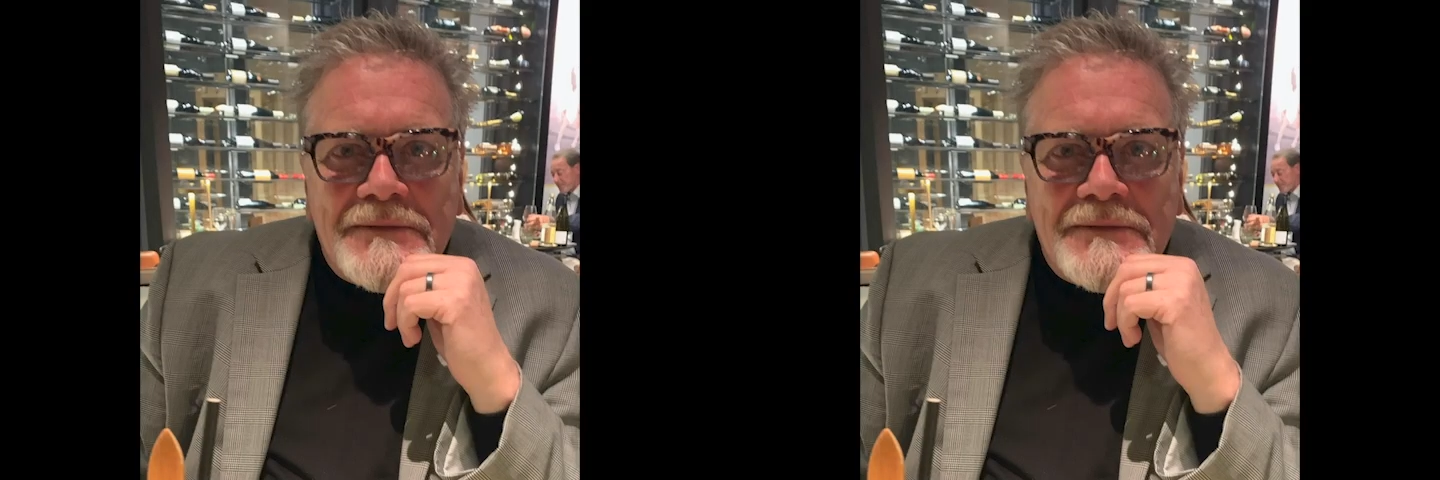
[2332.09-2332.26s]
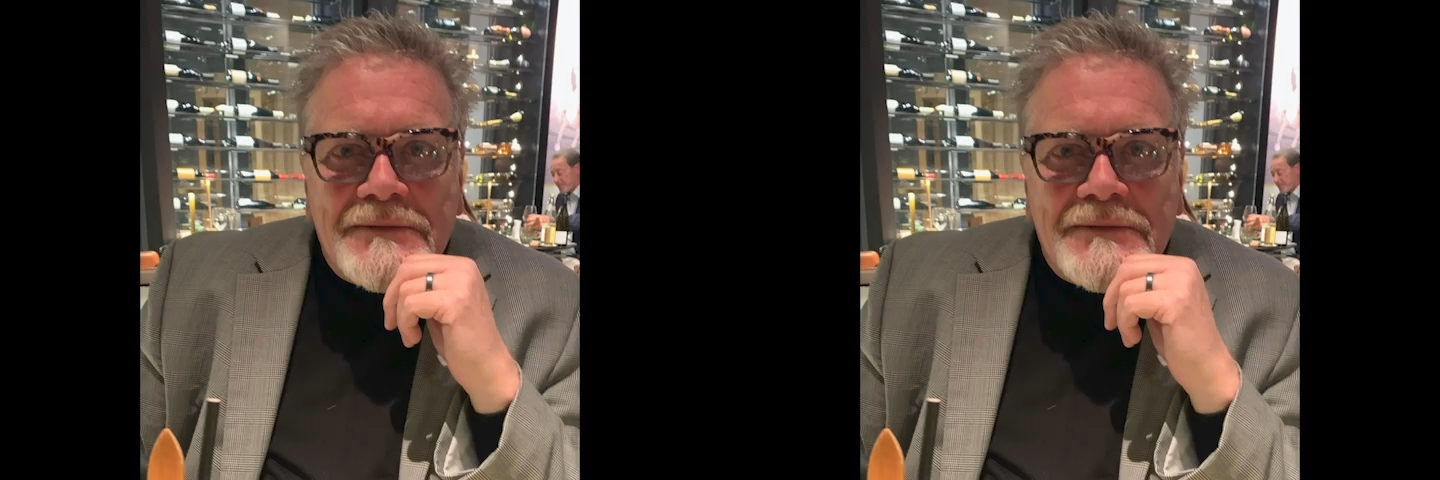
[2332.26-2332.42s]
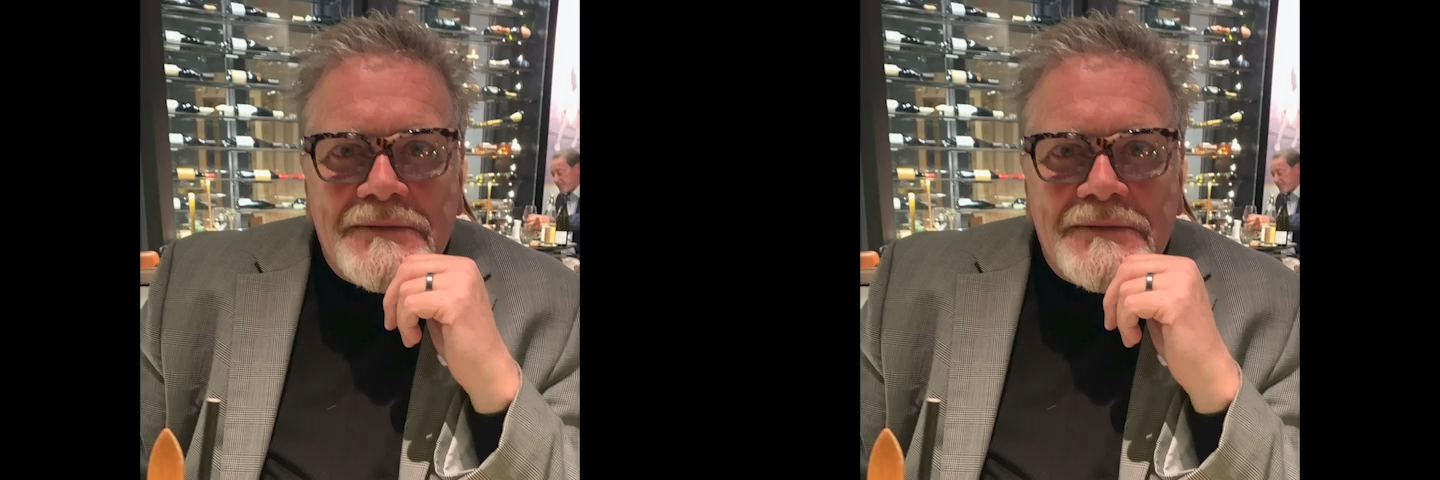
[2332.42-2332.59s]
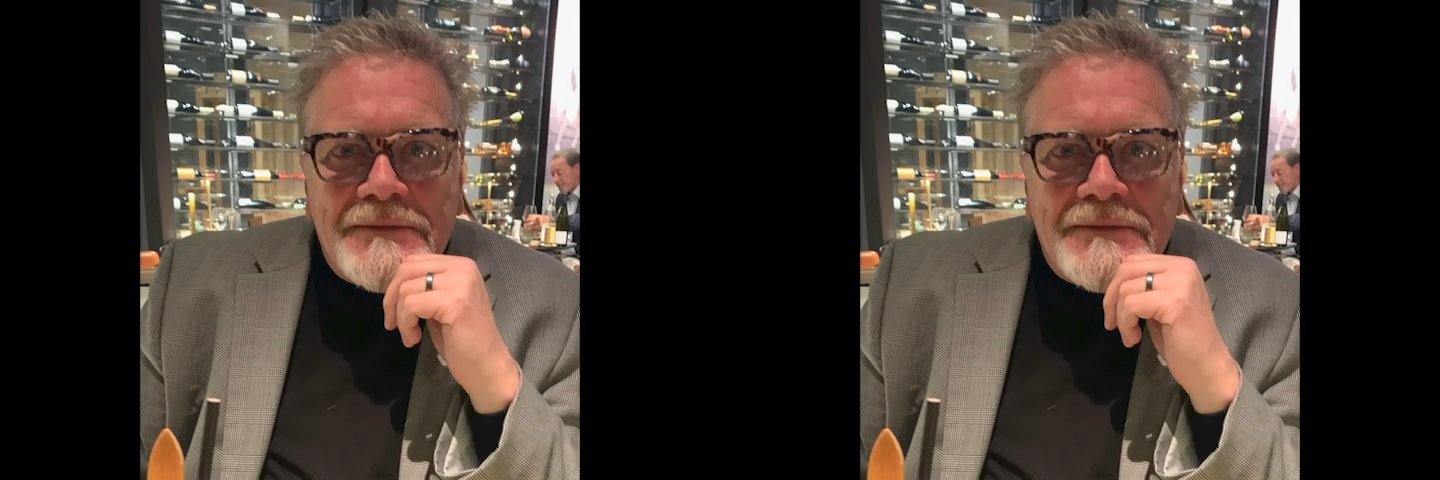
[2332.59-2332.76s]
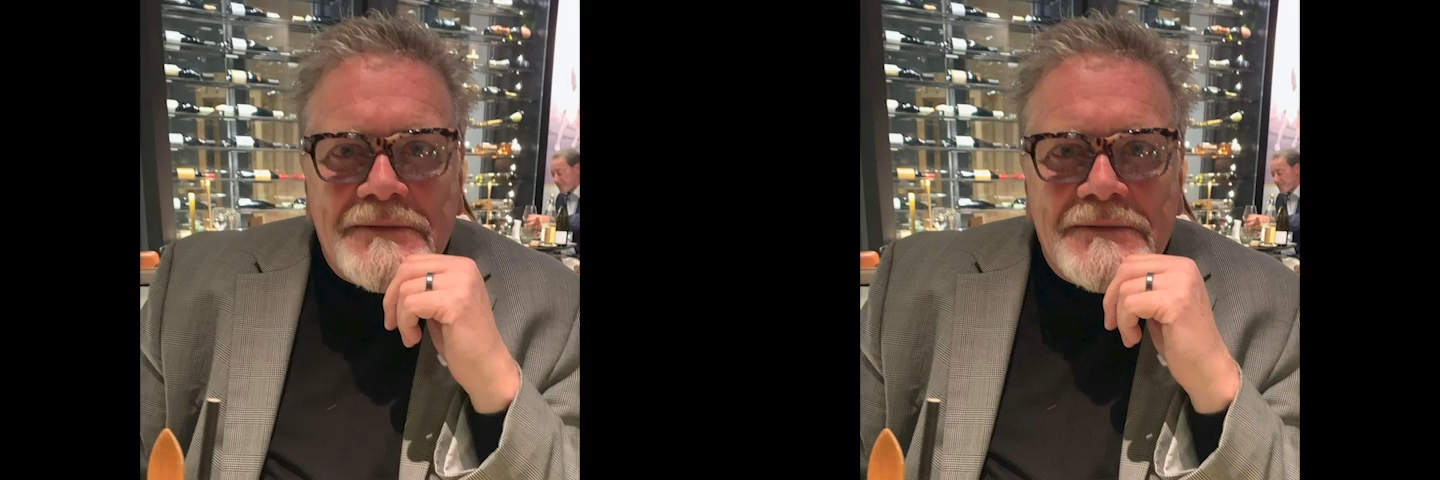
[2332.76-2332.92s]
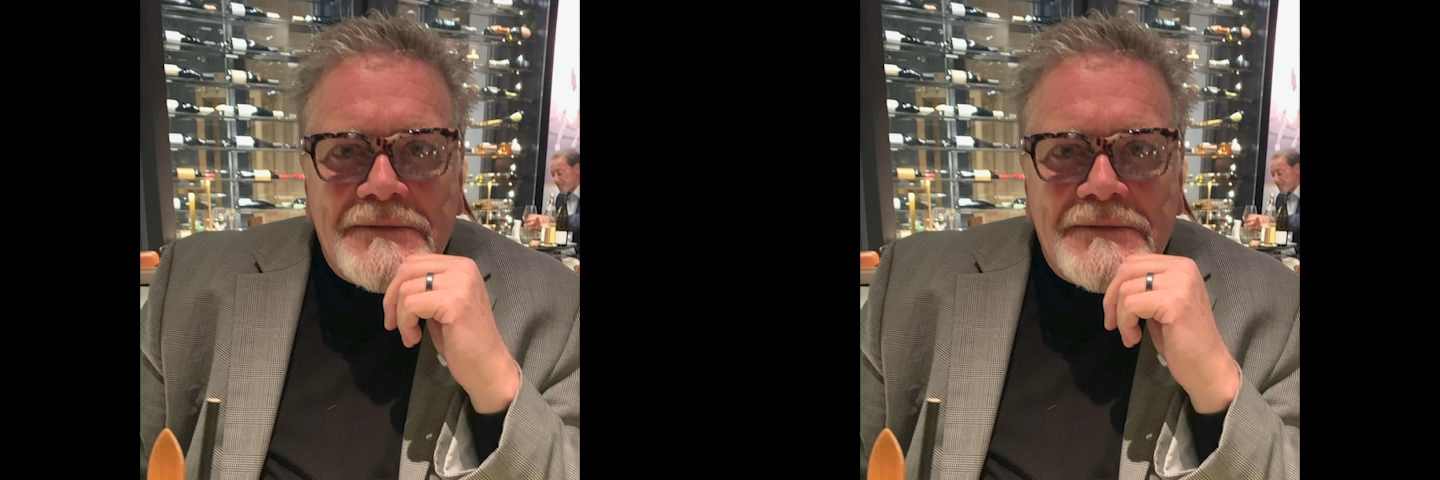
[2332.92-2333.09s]
that
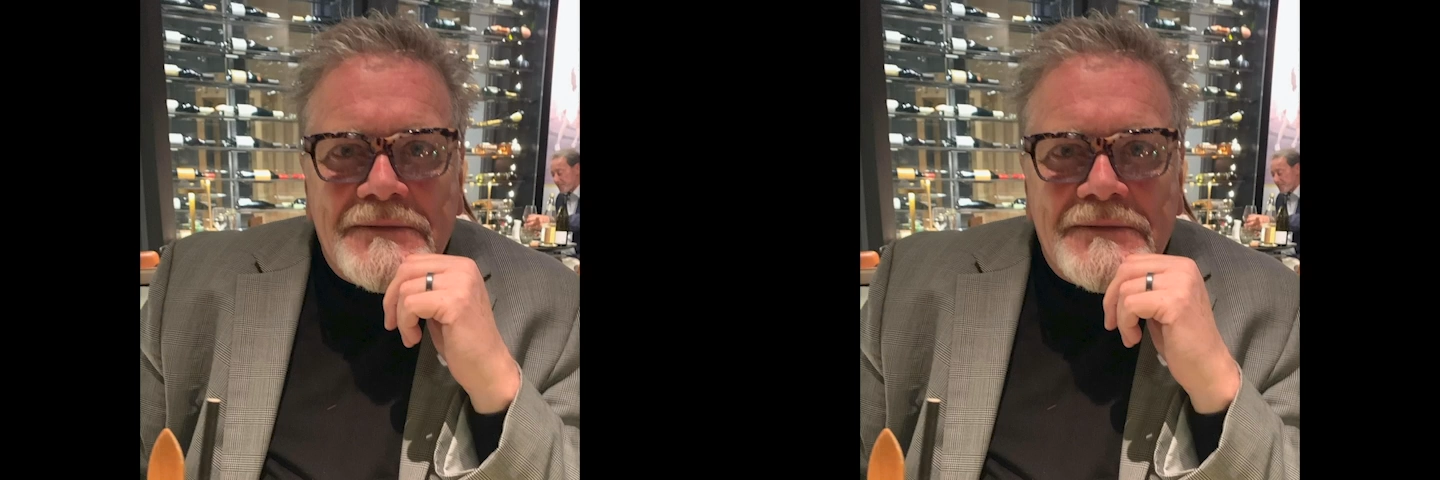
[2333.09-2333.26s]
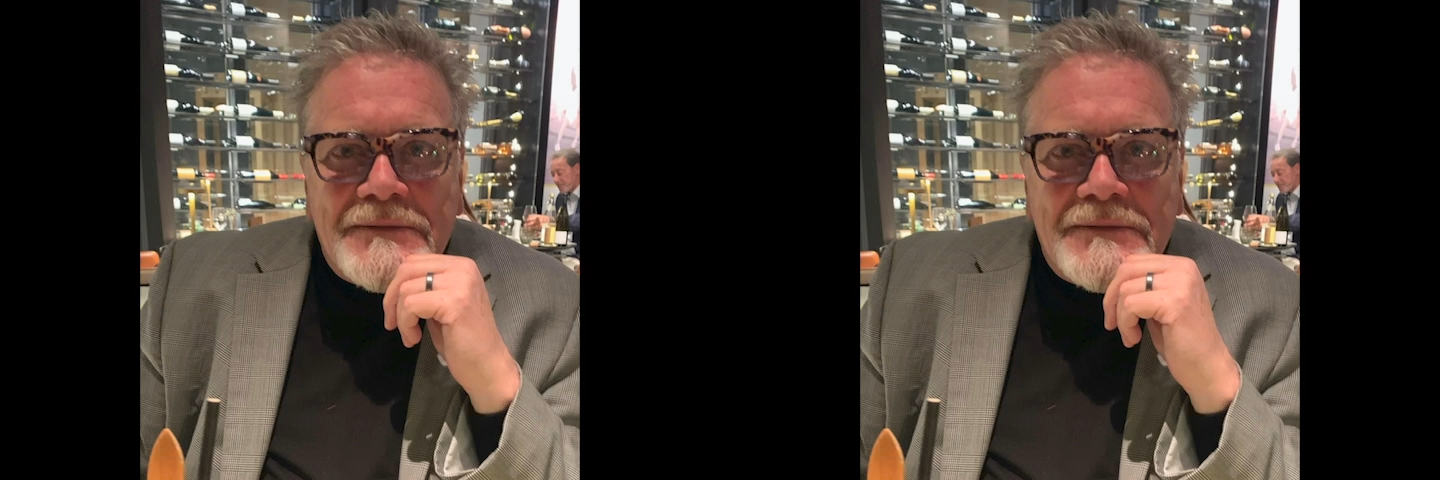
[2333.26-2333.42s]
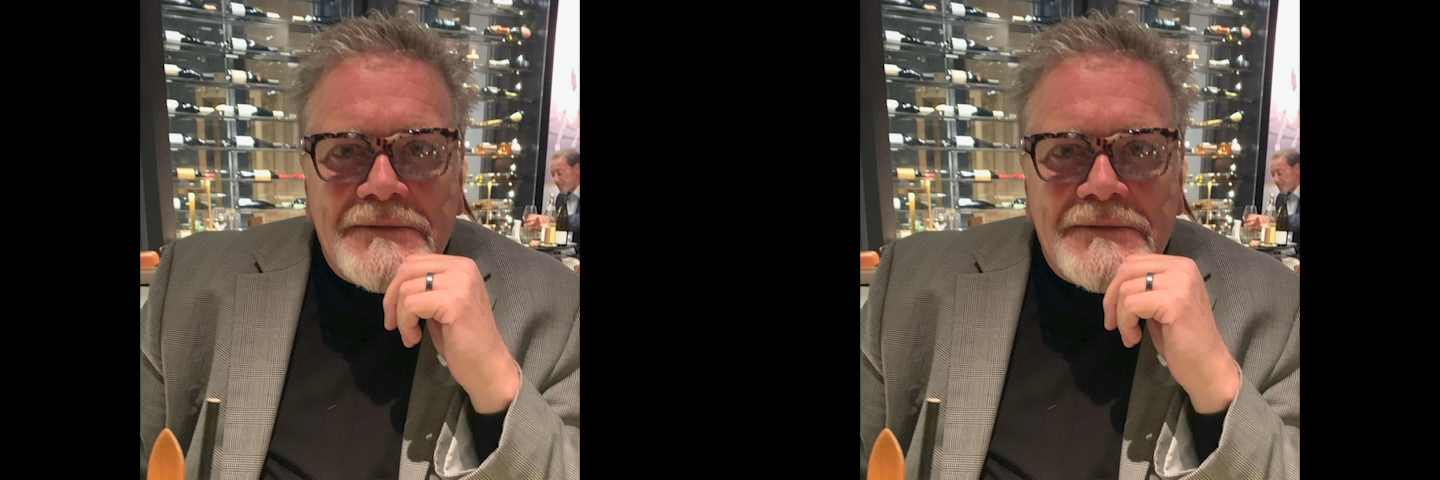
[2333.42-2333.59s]
other